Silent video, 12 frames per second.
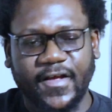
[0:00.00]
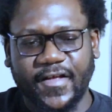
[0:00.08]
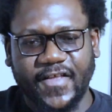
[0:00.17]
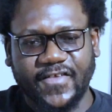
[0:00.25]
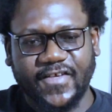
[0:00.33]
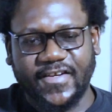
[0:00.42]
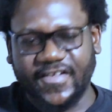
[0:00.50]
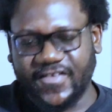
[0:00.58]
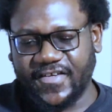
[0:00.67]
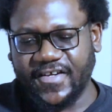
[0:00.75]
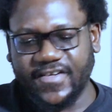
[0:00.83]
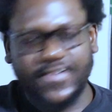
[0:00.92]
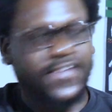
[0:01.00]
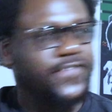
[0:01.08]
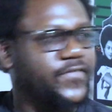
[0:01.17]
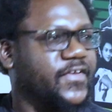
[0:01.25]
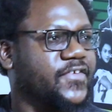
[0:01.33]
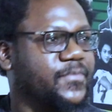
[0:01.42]
there's a distinct
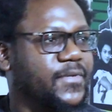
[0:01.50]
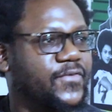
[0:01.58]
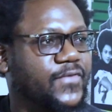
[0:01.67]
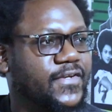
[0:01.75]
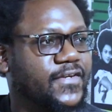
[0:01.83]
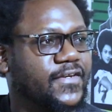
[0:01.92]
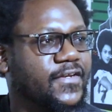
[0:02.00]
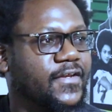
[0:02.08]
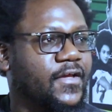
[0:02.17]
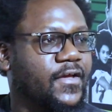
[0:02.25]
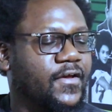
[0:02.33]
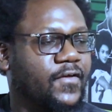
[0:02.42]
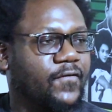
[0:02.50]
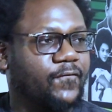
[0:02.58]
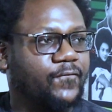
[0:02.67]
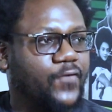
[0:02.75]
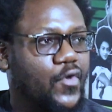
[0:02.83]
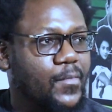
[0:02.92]
difference between
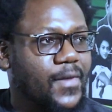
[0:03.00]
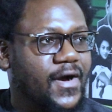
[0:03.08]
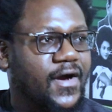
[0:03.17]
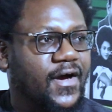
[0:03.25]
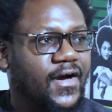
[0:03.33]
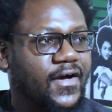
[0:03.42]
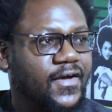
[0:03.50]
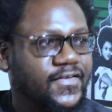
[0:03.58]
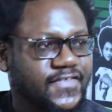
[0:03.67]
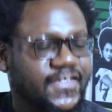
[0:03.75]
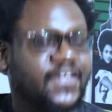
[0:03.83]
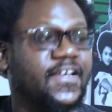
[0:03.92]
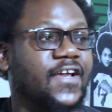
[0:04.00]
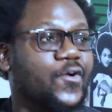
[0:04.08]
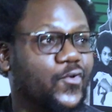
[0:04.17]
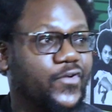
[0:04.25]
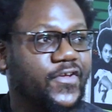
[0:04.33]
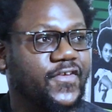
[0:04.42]
former settler
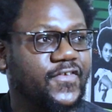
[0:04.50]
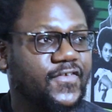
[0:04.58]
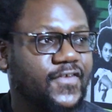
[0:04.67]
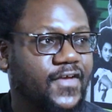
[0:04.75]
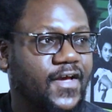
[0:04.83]
colonies